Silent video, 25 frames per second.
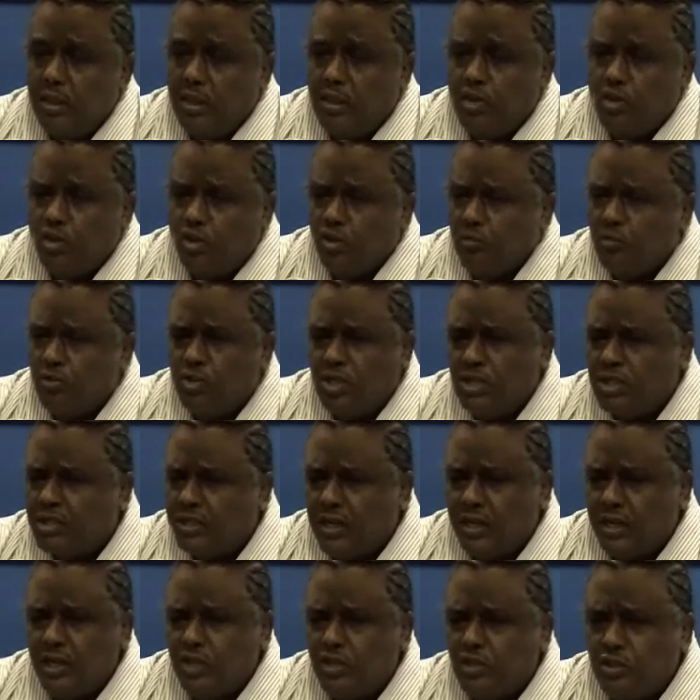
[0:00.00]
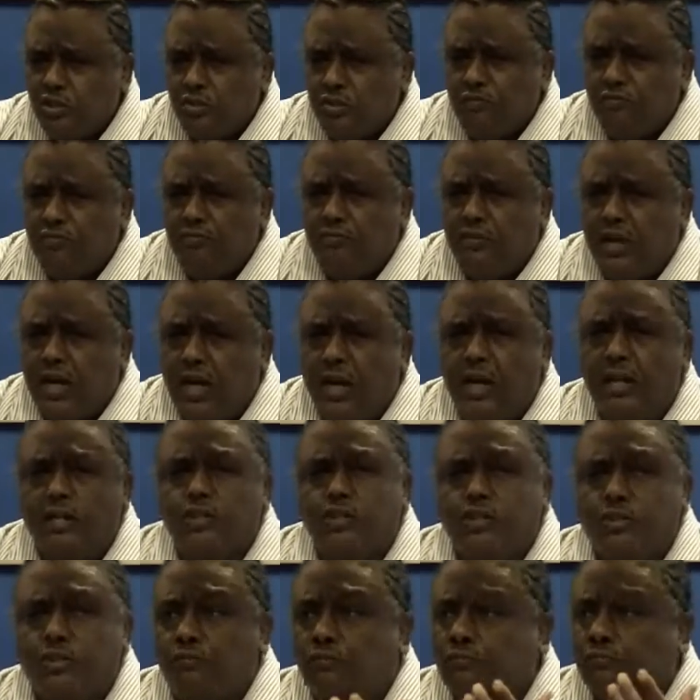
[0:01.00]
It's almost the size of
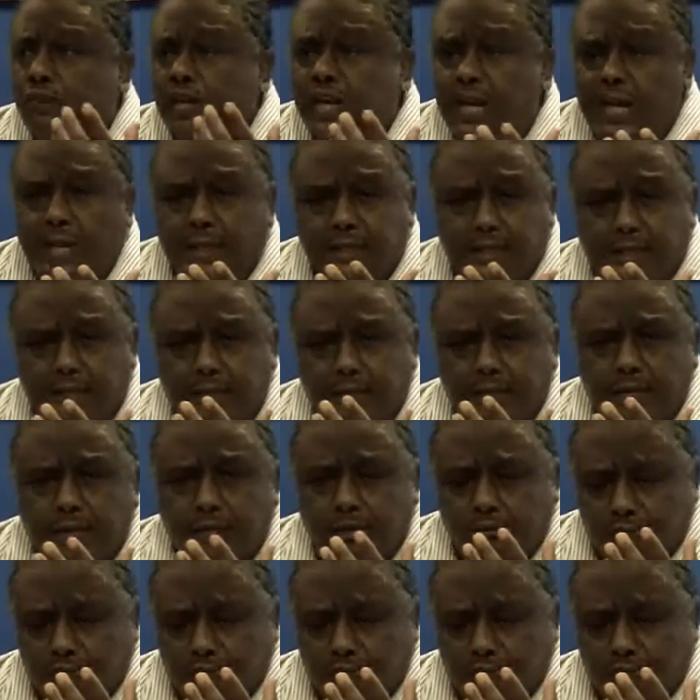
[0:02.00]
Isles of Land.